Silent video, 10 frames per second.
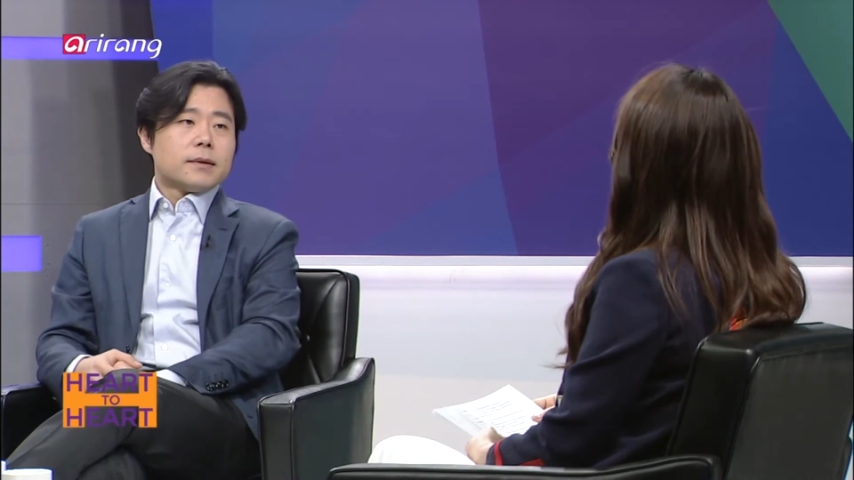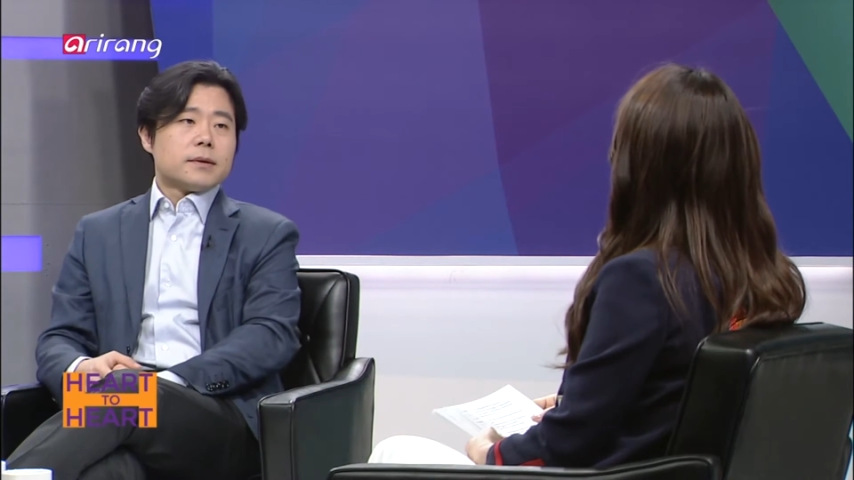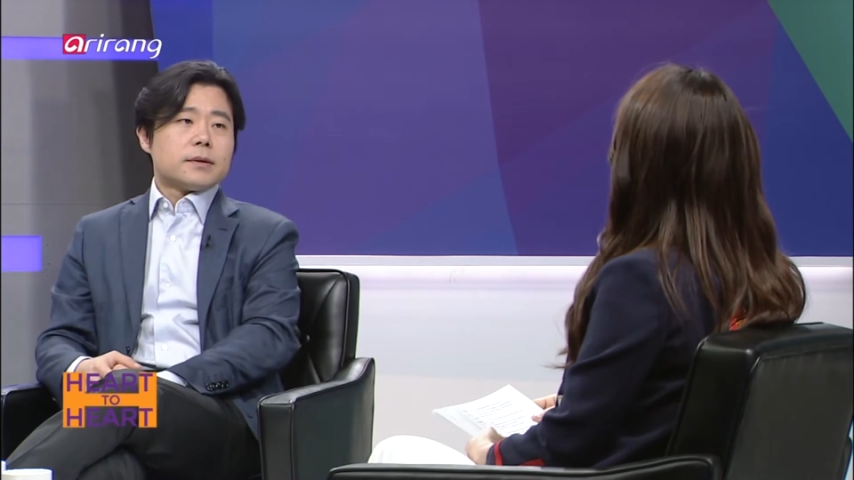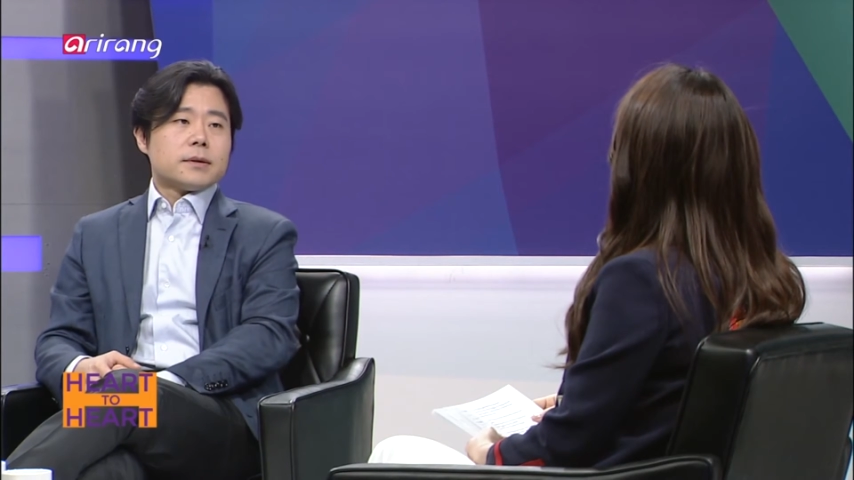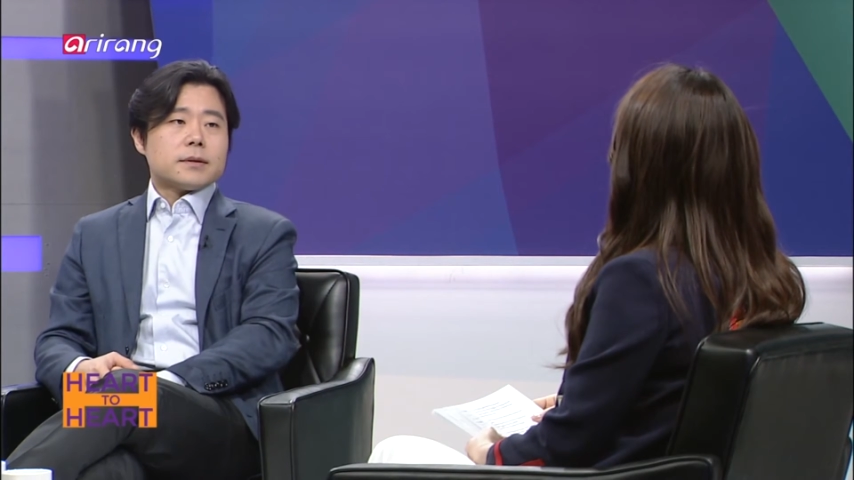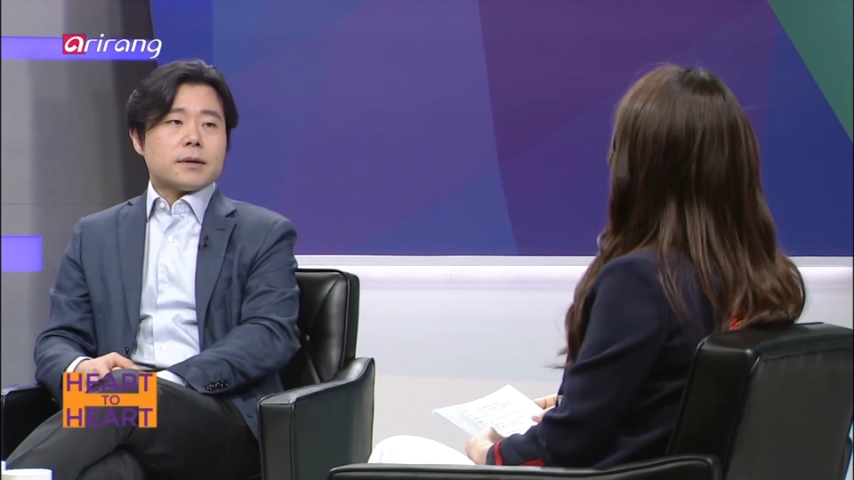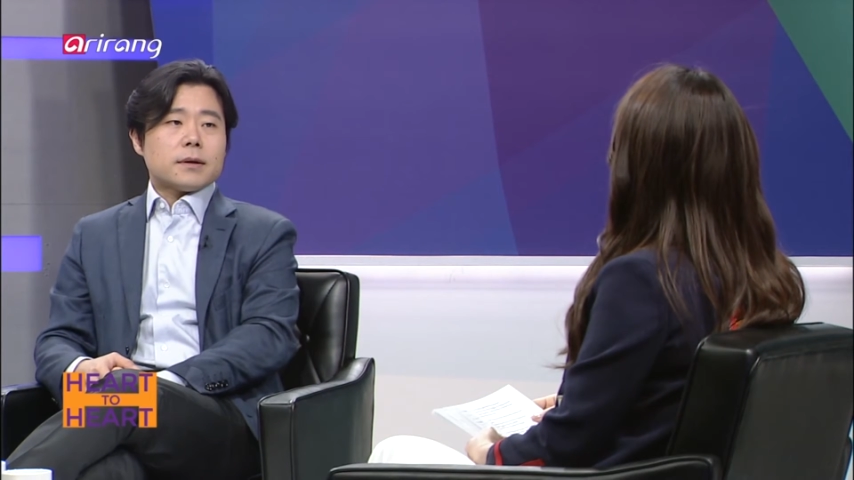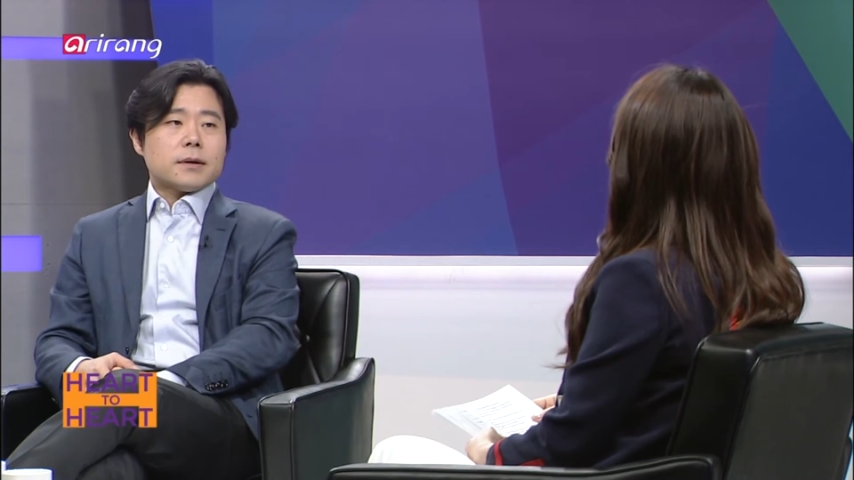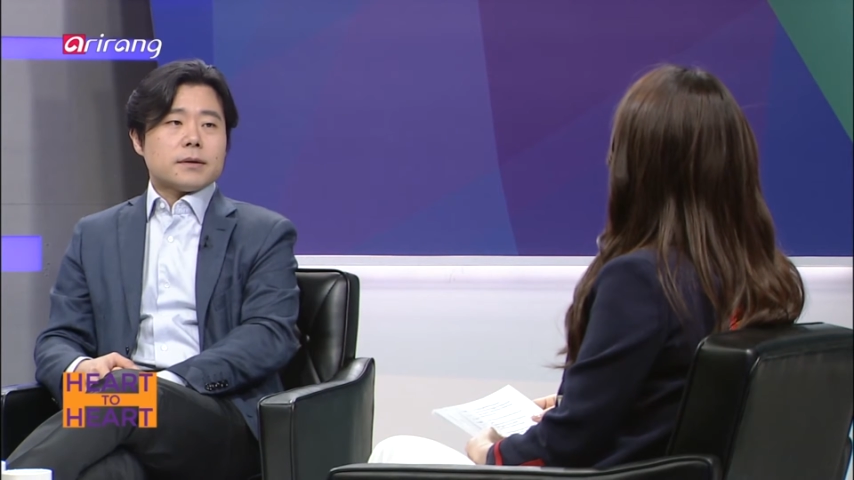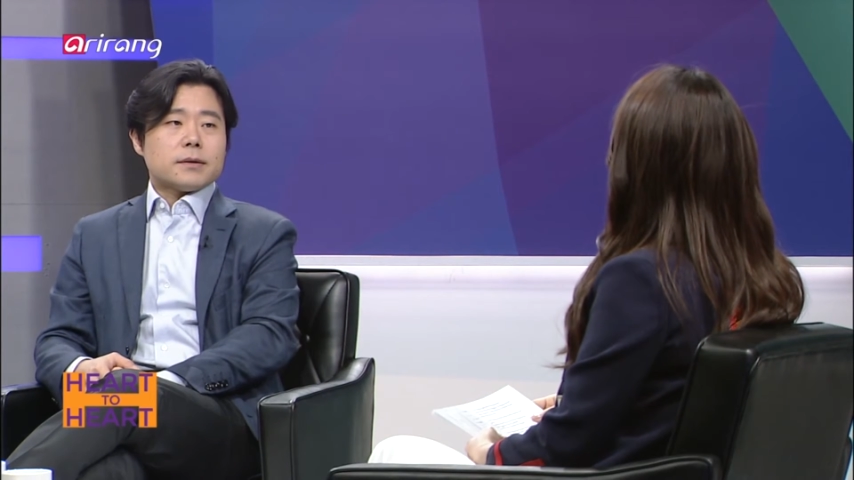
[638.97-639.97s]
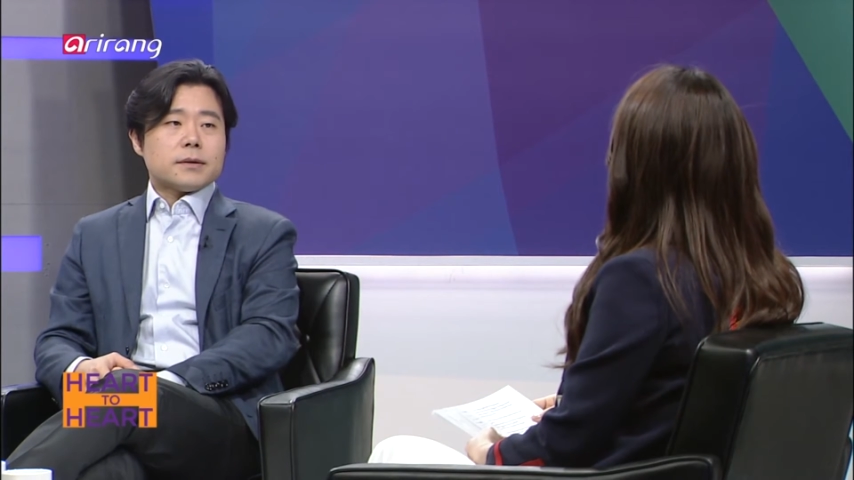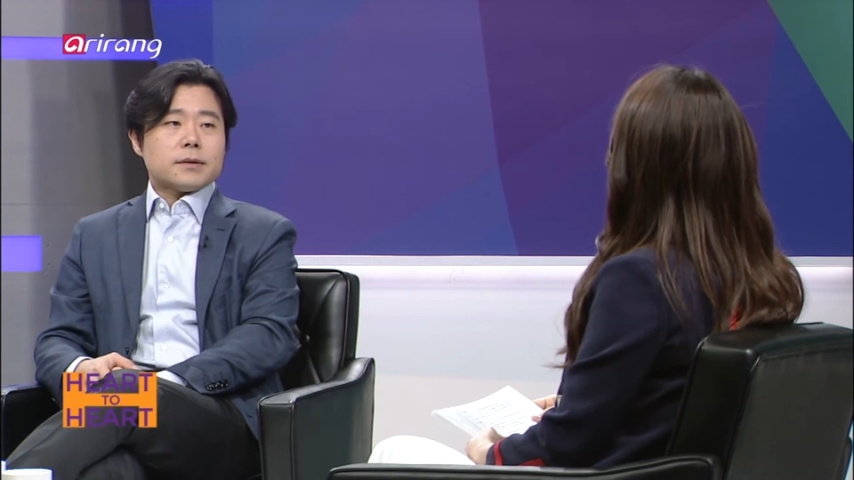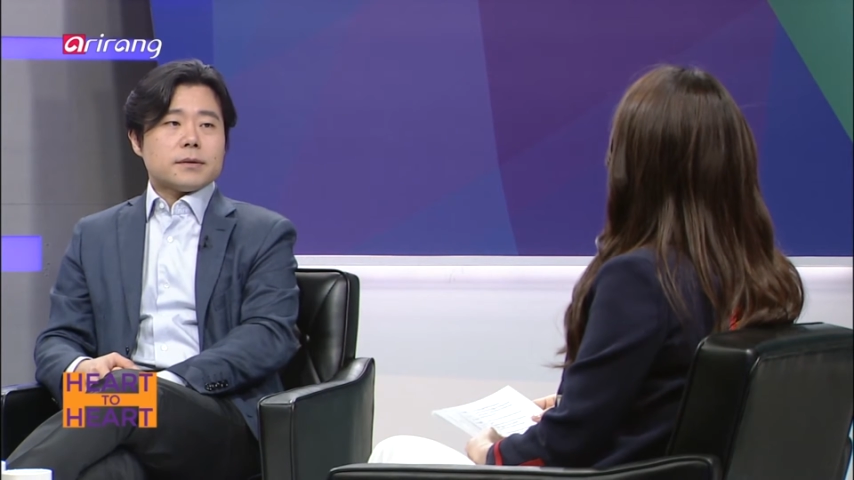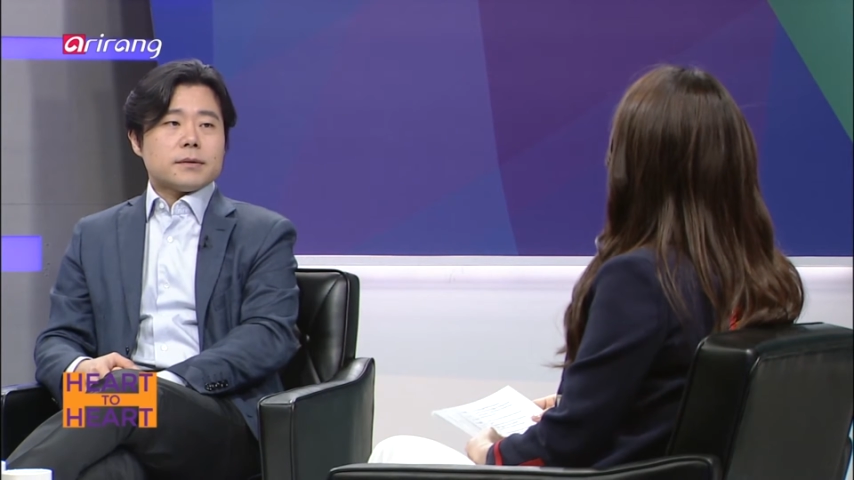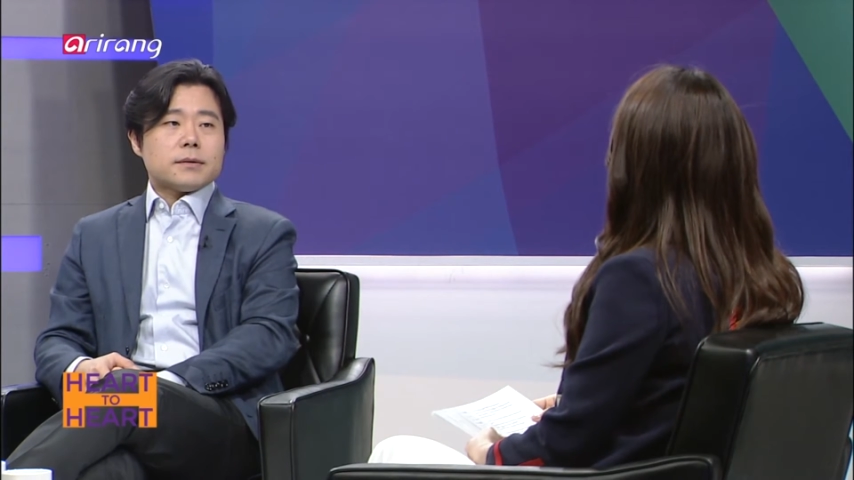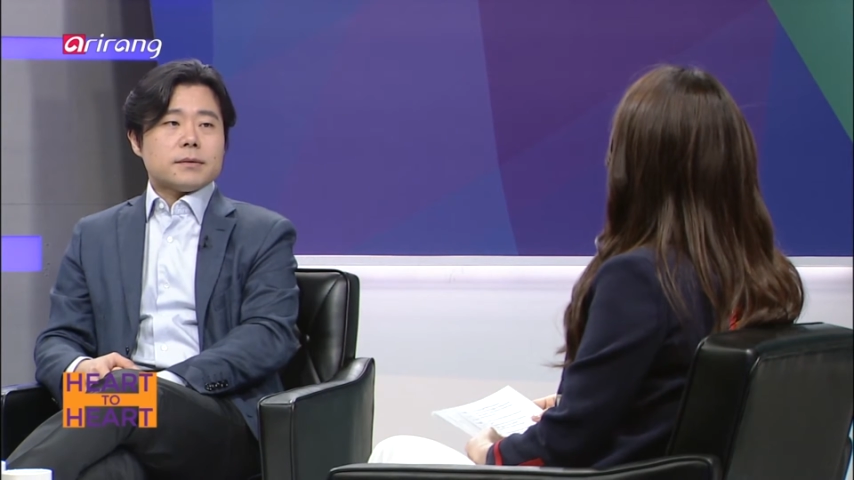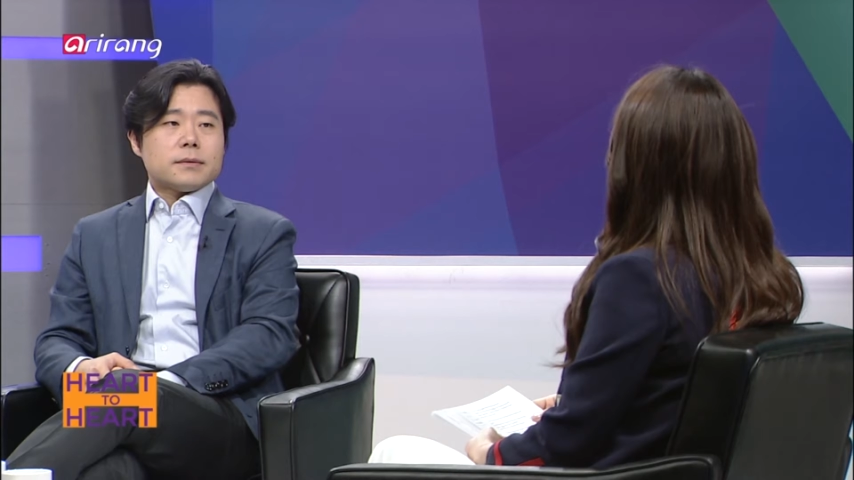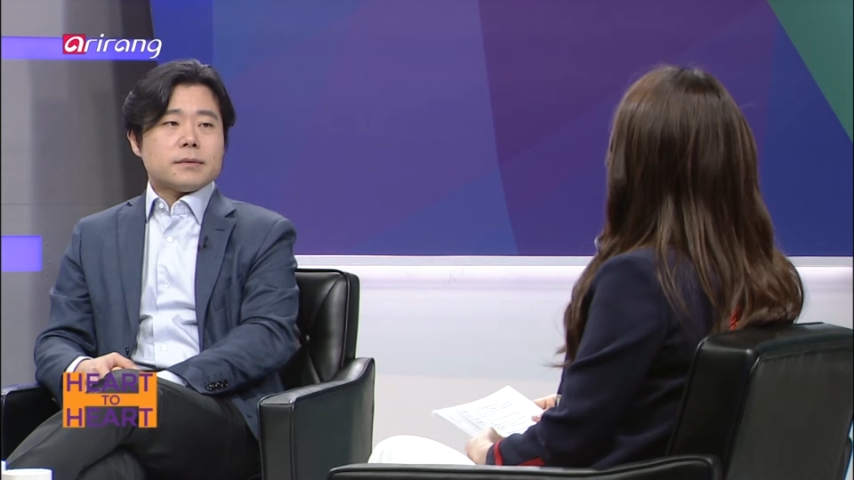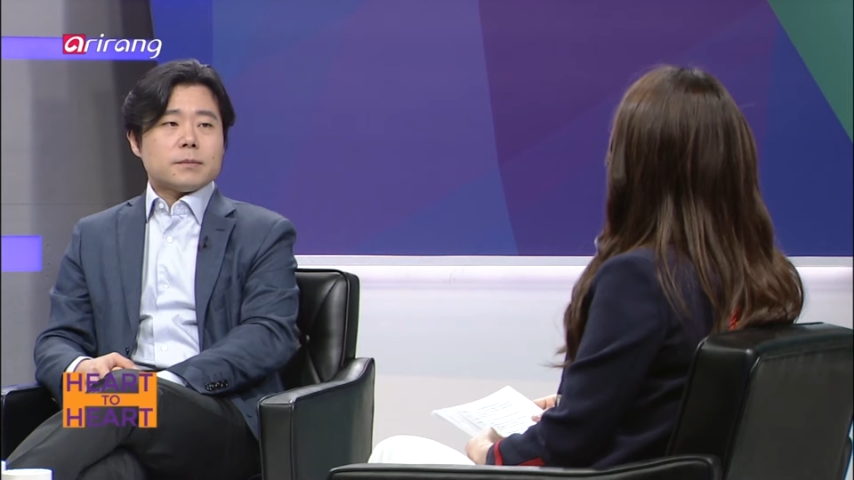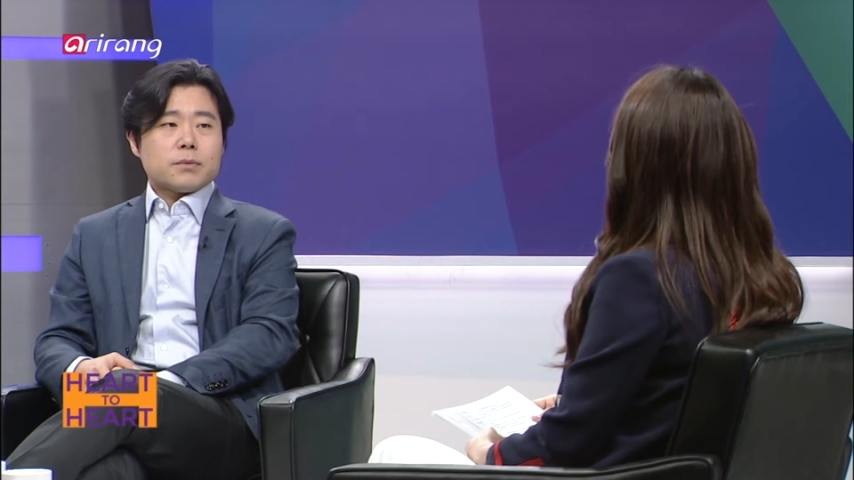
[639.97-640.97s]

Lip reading: This is the